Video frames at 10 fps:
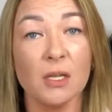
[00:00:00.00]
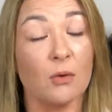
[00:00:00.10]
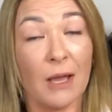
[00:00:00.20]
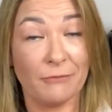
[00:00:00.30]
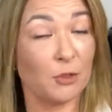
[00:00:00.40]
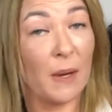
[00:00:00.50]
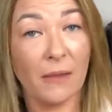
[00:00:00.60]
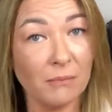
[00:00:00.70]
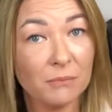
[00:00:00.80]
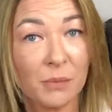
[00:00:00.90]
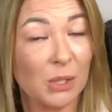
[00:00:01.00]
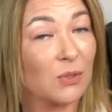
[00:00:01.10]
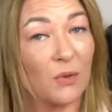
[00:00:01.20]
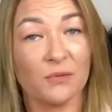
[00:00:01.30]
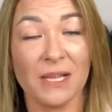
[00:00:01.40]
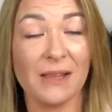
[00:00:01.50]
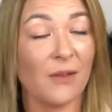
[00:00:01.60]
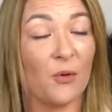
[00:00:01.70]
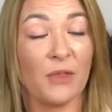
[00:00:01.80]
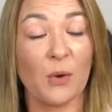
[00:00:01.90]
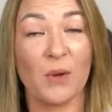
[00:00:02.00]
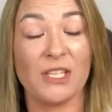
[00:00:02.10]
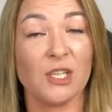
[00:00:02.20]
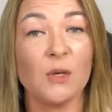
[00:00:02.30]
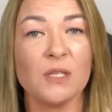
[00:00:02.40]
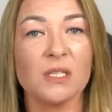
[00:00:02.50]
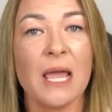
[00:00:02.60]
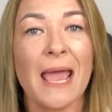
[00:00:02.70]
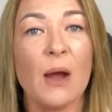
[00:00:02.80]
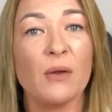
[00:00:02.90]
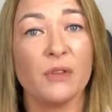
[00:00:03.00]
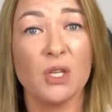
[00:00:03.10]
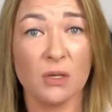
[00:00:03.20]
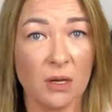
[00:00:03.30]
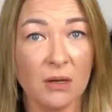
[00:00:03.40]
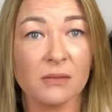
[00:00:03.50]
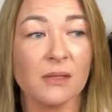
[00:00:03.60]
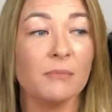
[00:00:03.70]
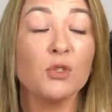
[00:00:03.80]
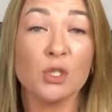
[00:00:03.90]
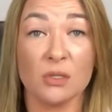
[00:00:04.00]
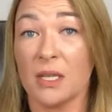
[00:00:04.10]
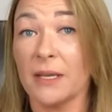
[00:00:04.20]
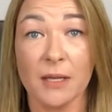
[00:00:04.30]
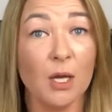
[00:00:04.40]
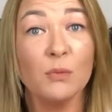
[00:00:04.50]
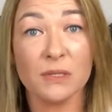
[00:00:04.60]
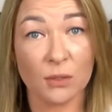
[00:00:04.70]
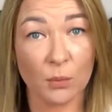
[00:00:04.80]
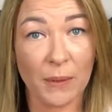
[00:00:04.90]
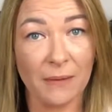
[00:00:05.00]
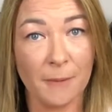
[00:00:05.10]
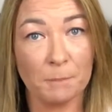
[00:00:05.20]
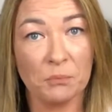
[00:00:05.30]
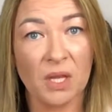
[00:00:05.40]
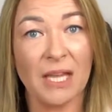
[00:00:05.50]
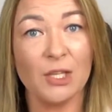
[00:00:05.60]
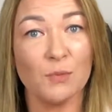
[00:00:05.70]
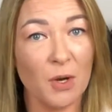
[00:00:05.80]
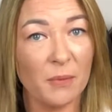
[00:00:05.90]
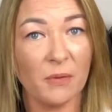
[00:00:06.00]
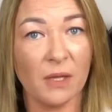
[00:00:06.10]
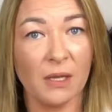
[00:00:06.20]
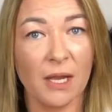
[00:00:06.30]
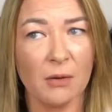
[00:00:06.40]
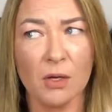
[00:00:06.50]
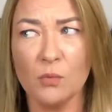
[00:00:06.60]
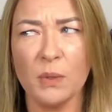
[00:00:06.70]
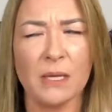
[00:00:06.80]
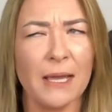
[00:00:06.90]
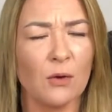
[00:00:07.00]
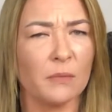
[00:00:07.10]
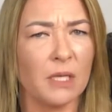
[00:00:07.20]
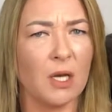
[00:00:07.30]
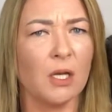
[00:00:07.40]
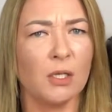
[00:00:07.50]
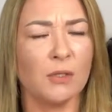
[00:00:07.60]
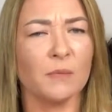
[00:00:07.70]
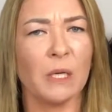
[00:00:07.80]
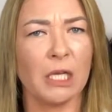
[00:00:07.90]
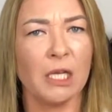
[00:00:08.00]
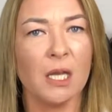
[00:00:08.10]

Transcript: have to pay them because of that week's notice. However, you can ask them to stay at home and still pay them. And you might be thinking now, oh, but hang on a minute, I lose money.